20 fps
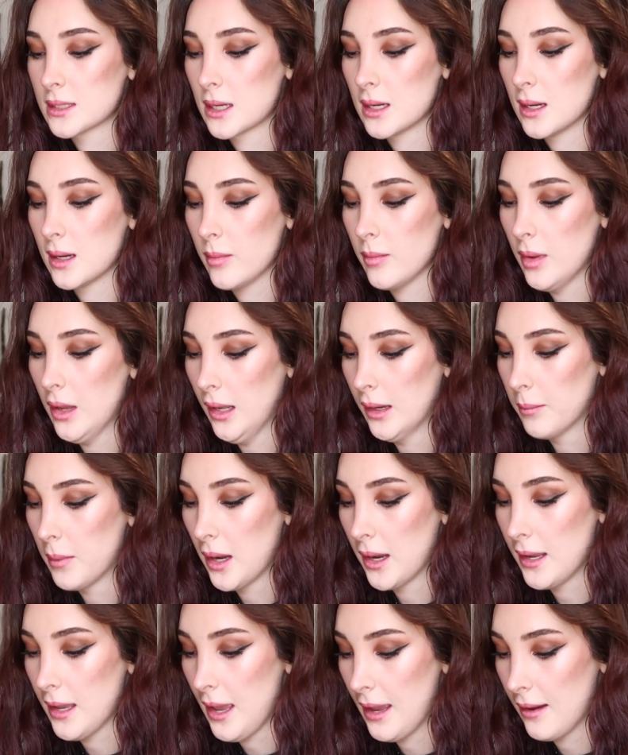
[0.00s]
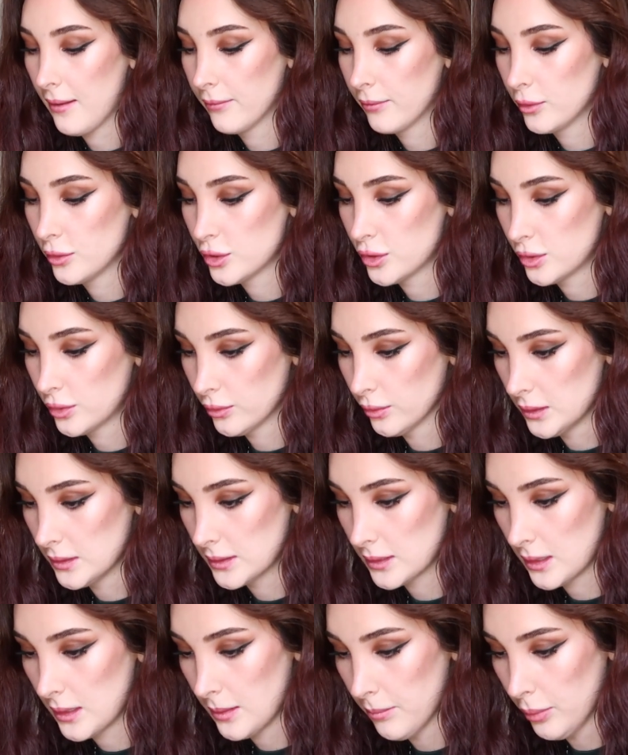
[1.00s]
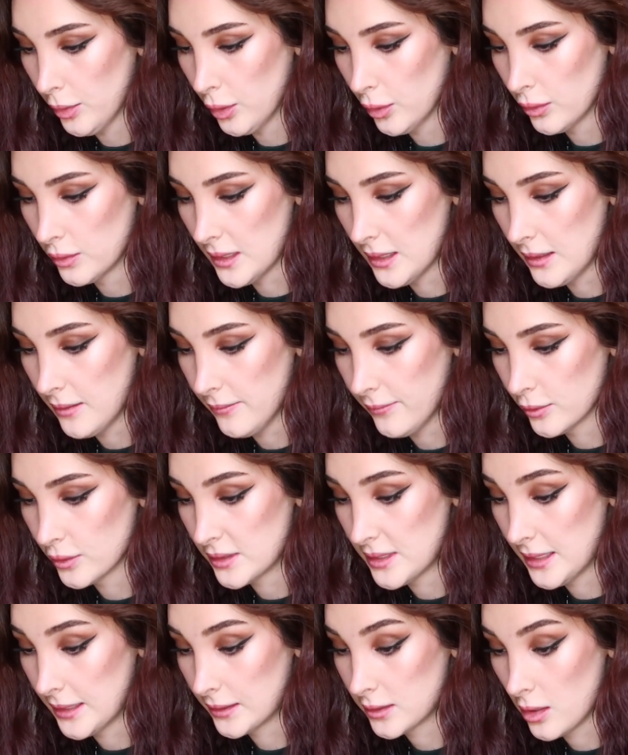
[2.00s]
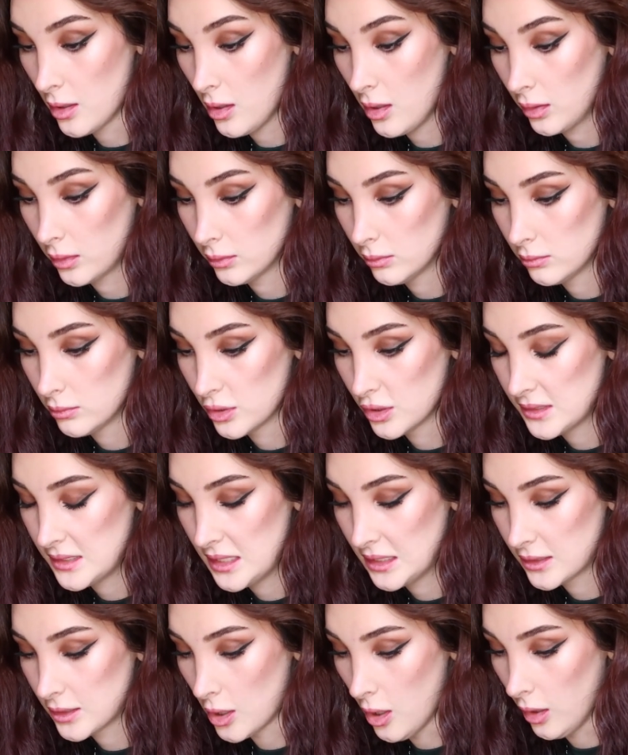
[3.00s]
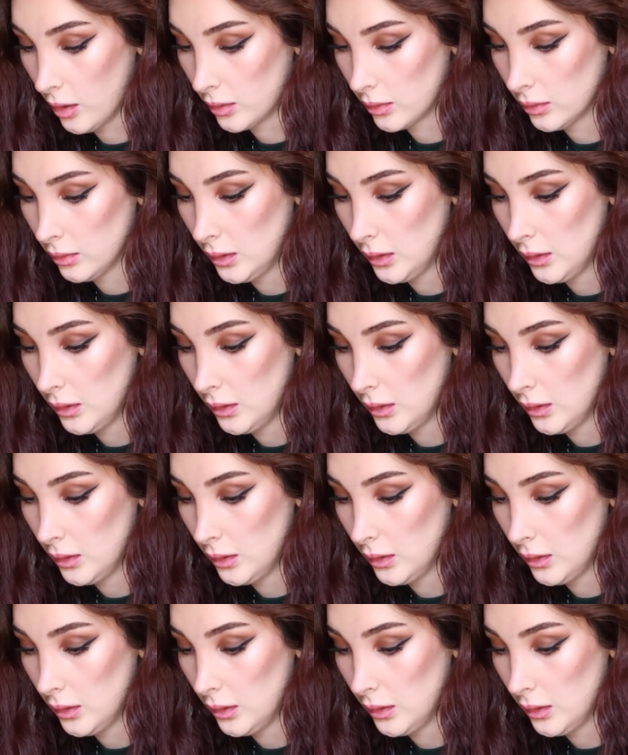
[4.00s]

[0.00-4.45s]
time, and my average screen time per day for TikTok, just TikTok,